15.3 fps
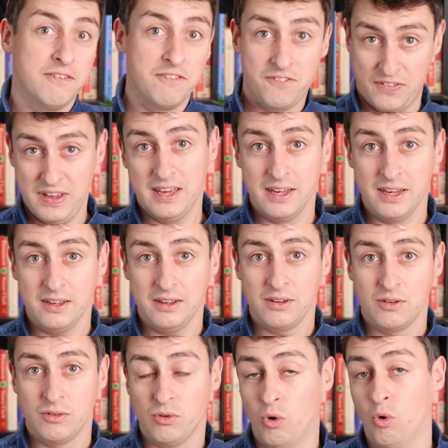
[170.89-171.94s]
Fear
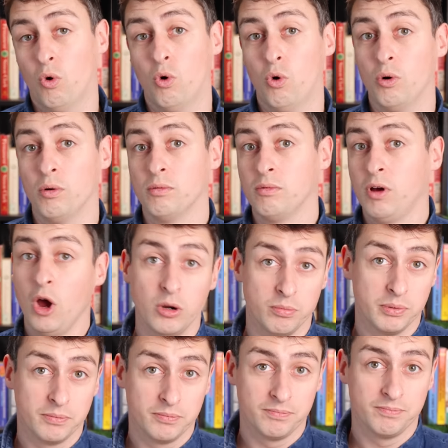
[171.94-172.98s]
or hope?